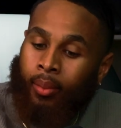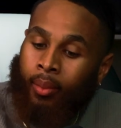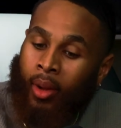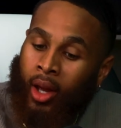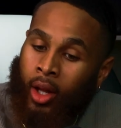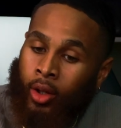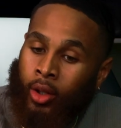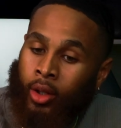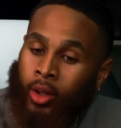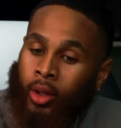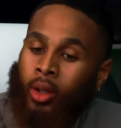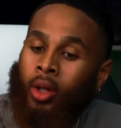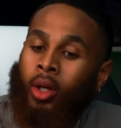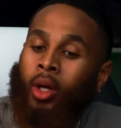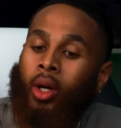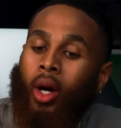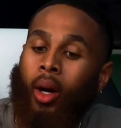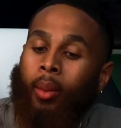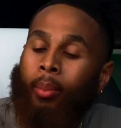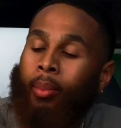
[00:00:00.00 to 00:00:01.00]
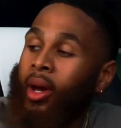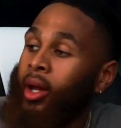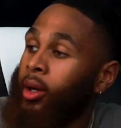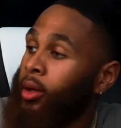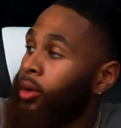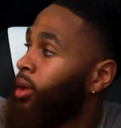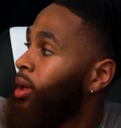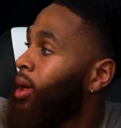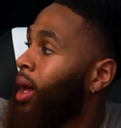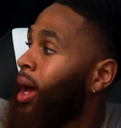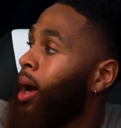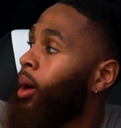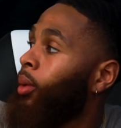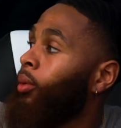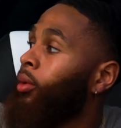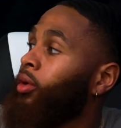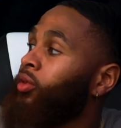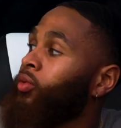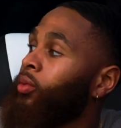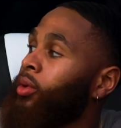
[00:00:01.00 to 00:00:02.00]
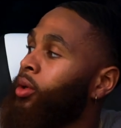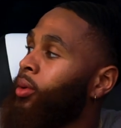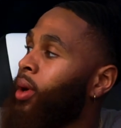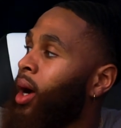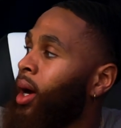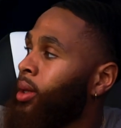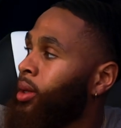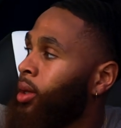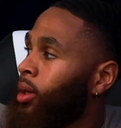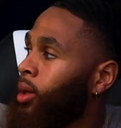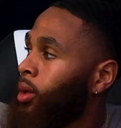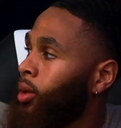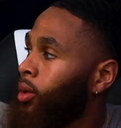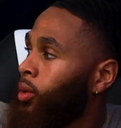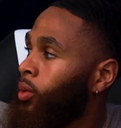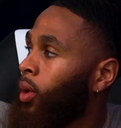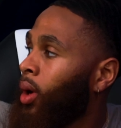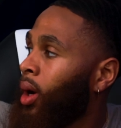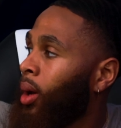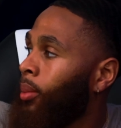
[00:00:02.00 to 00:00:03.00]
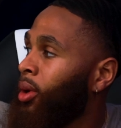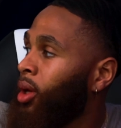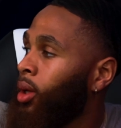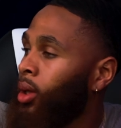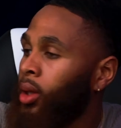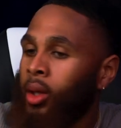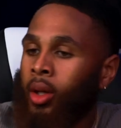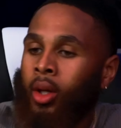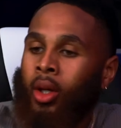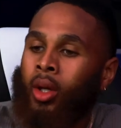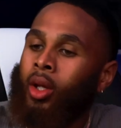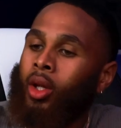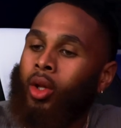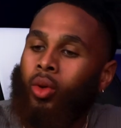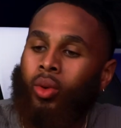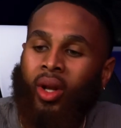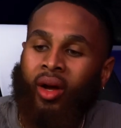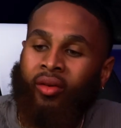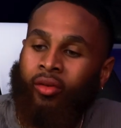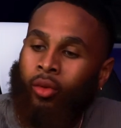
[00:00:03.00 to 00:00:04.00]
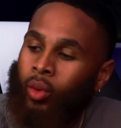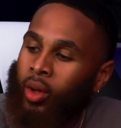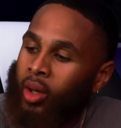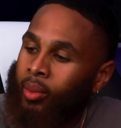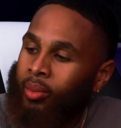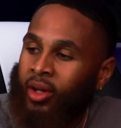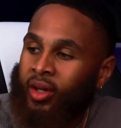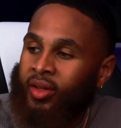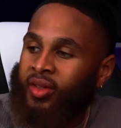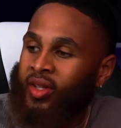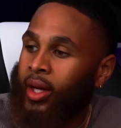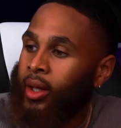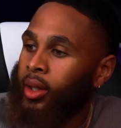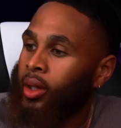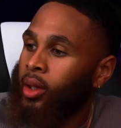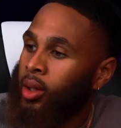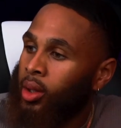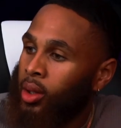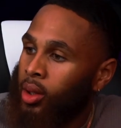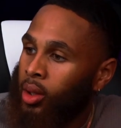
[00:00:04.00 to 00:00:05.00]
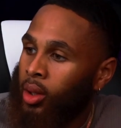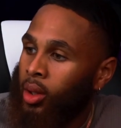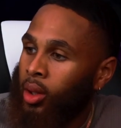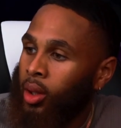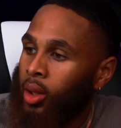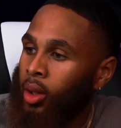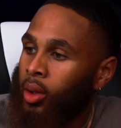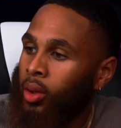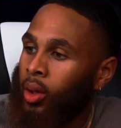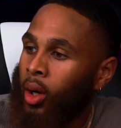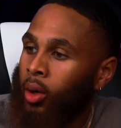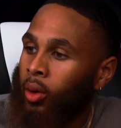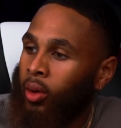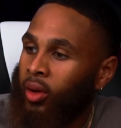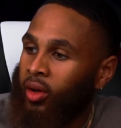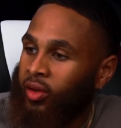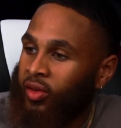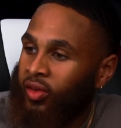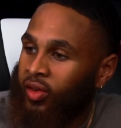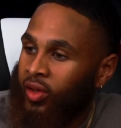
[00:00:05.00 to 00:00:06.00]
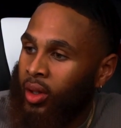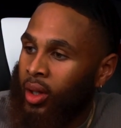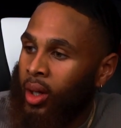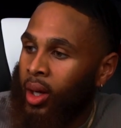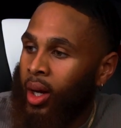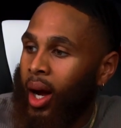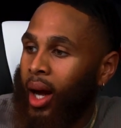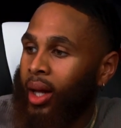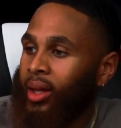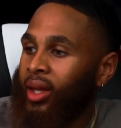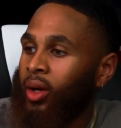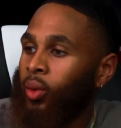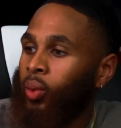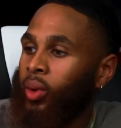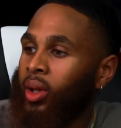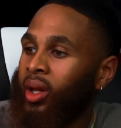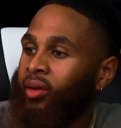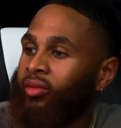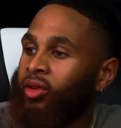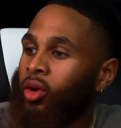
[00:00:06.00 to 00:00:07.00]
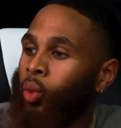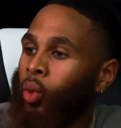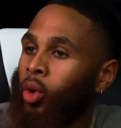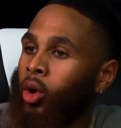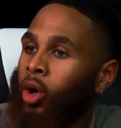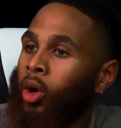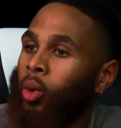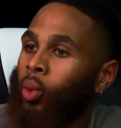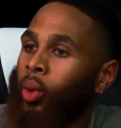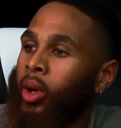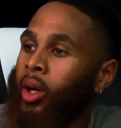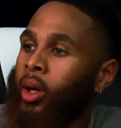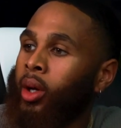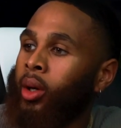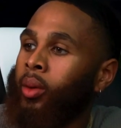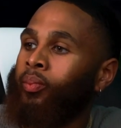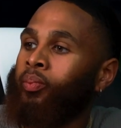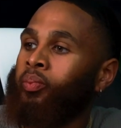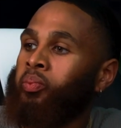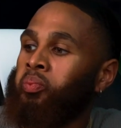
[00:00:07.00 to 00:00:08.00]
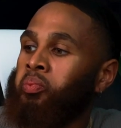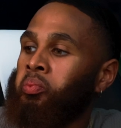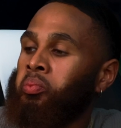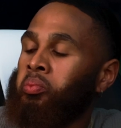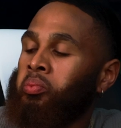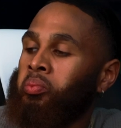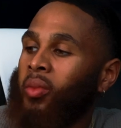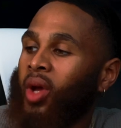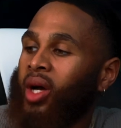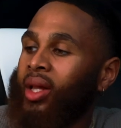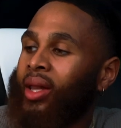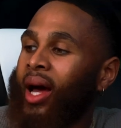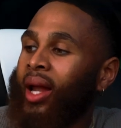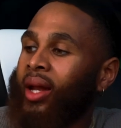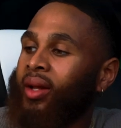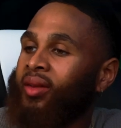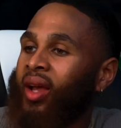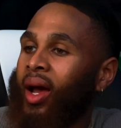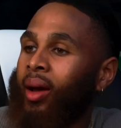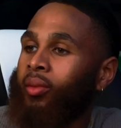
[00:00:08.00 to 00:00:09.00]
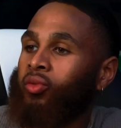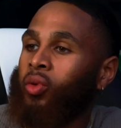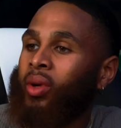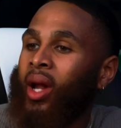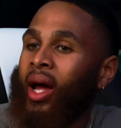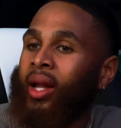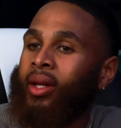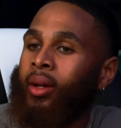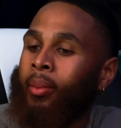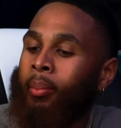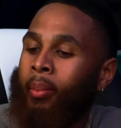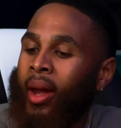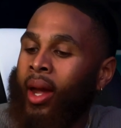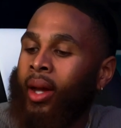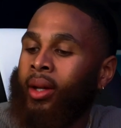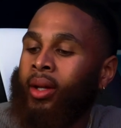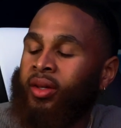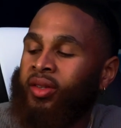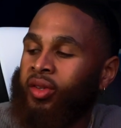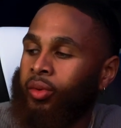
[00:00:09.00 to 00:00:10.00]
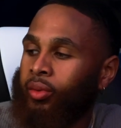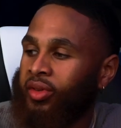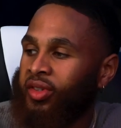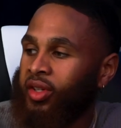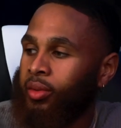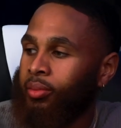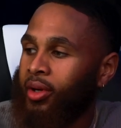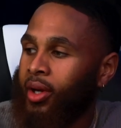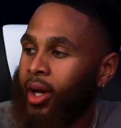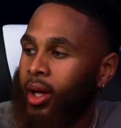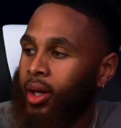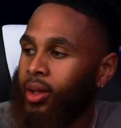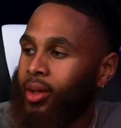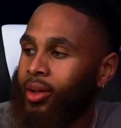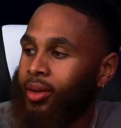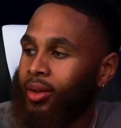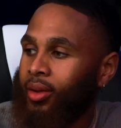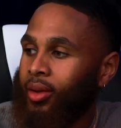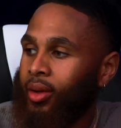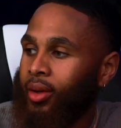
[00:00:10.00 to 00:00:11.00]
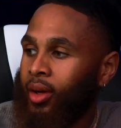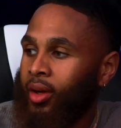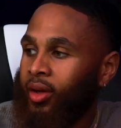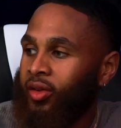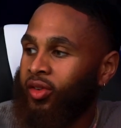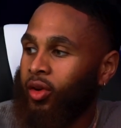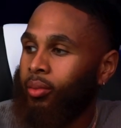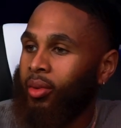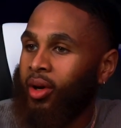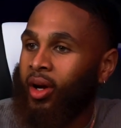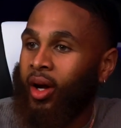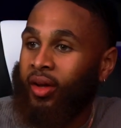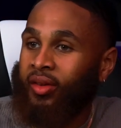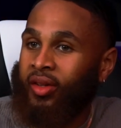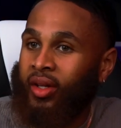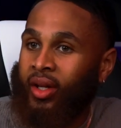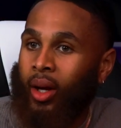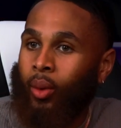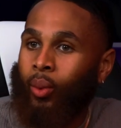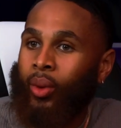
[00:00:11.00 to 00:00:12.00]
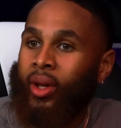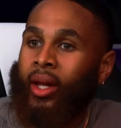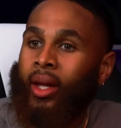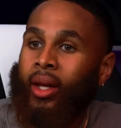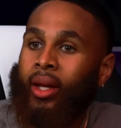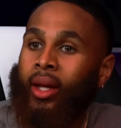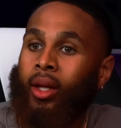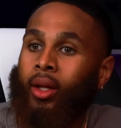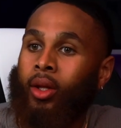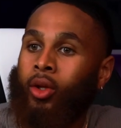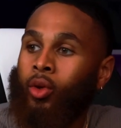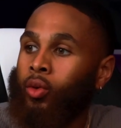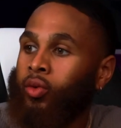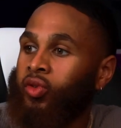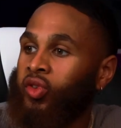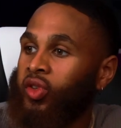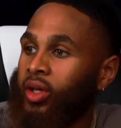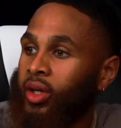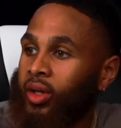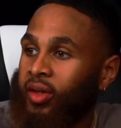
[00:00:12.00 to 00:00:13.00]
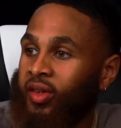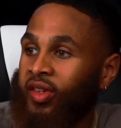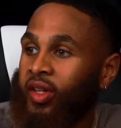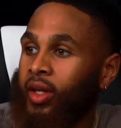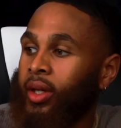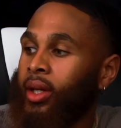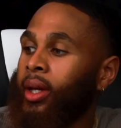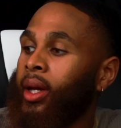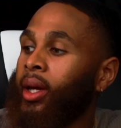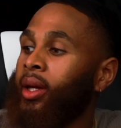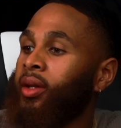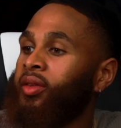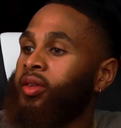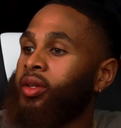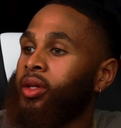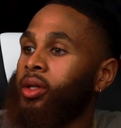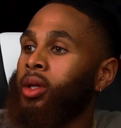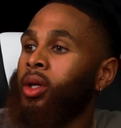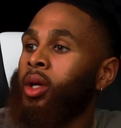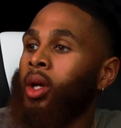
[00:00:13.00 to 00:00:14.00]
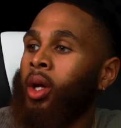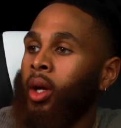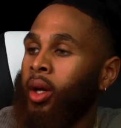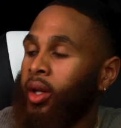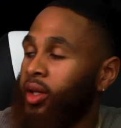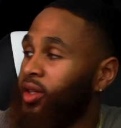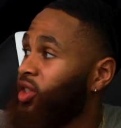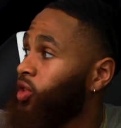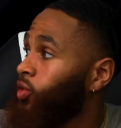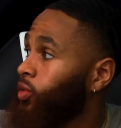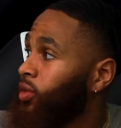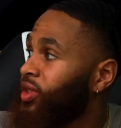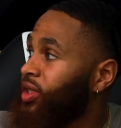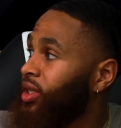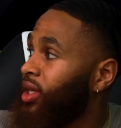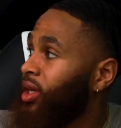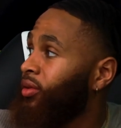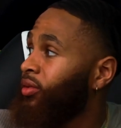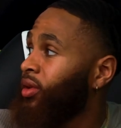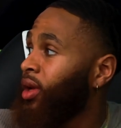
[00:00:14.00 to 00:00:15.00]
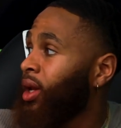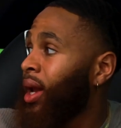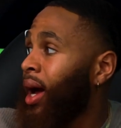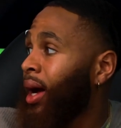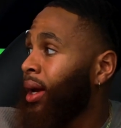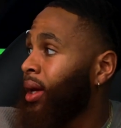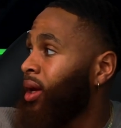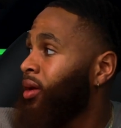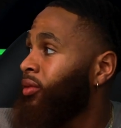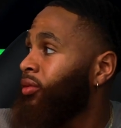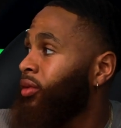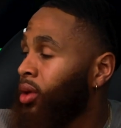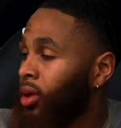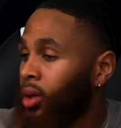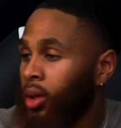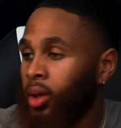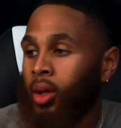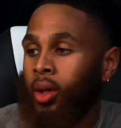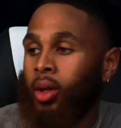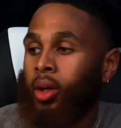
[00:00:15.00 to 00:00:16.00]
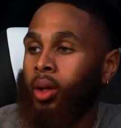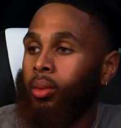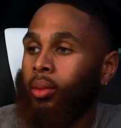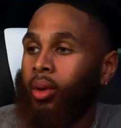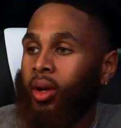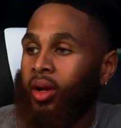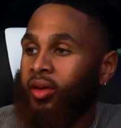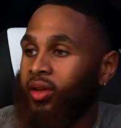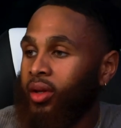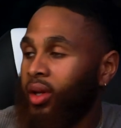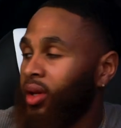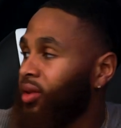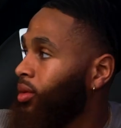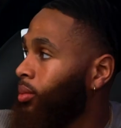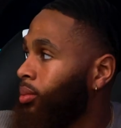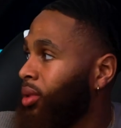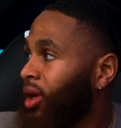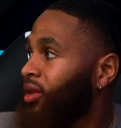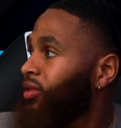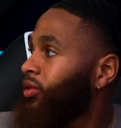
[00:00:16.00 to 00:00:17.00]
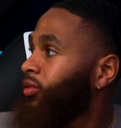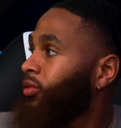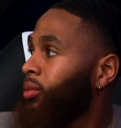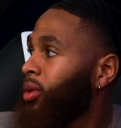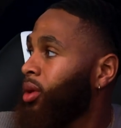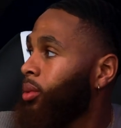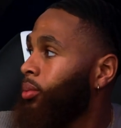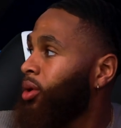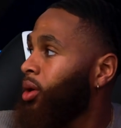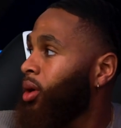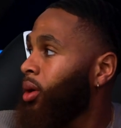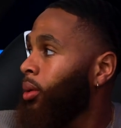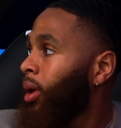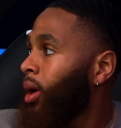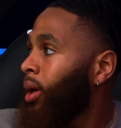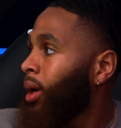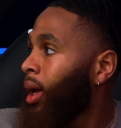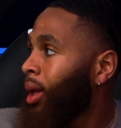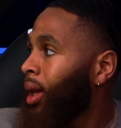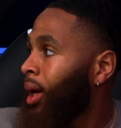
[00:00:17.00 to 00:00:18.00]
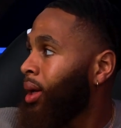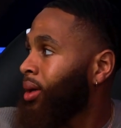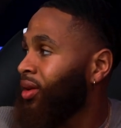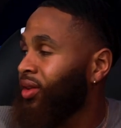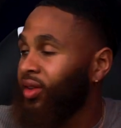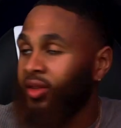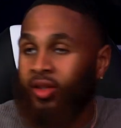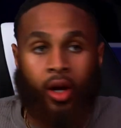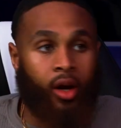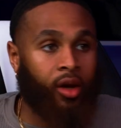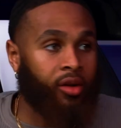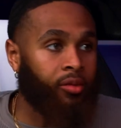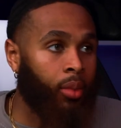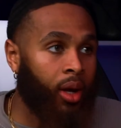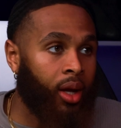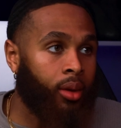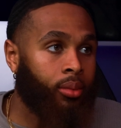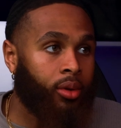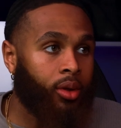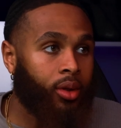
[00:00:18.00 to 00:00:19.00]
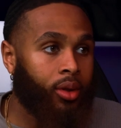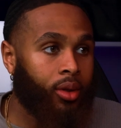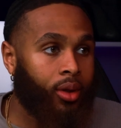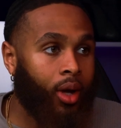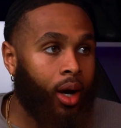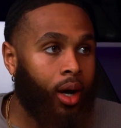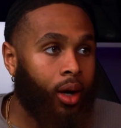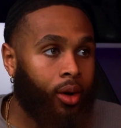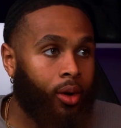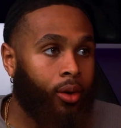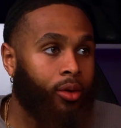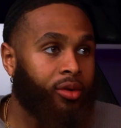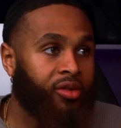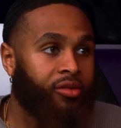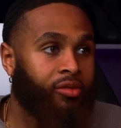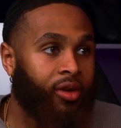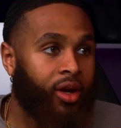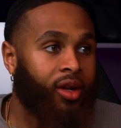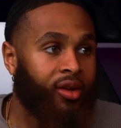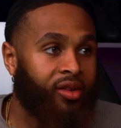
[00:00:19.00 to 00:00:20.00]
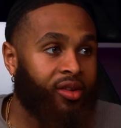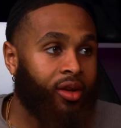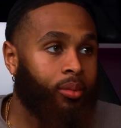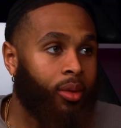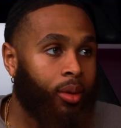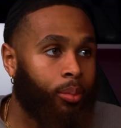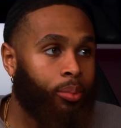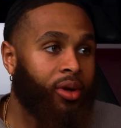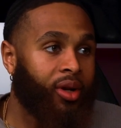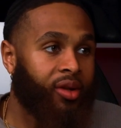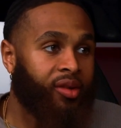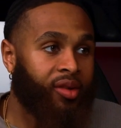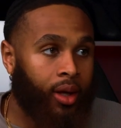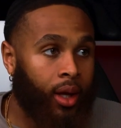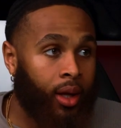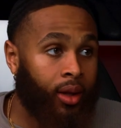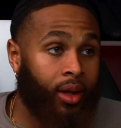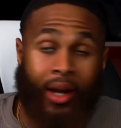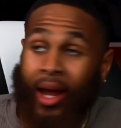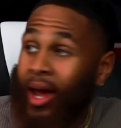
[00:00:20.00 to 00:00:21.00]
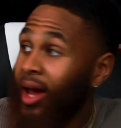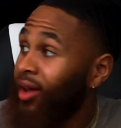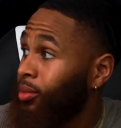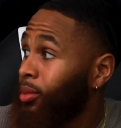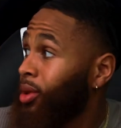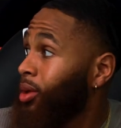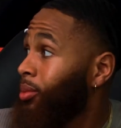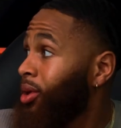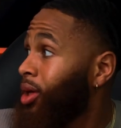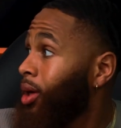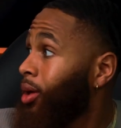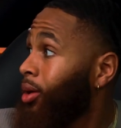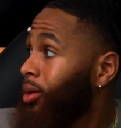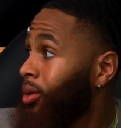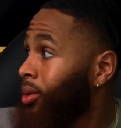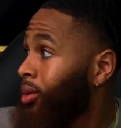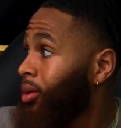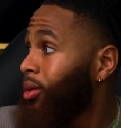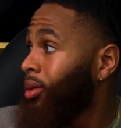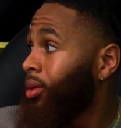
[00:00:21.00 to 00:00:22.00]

manner or better than how it was when you got there. You know what I mean? You never want to be a taker, because I think we live in a world where a lot of times we're not demanded to reciprocate. So because of that, we can get used to sitting into just receiving and not giving. But it's a blessing for me to be here right now. Like, this is y'all's baby. Y'all cultivated something and put it together and asked me to be on.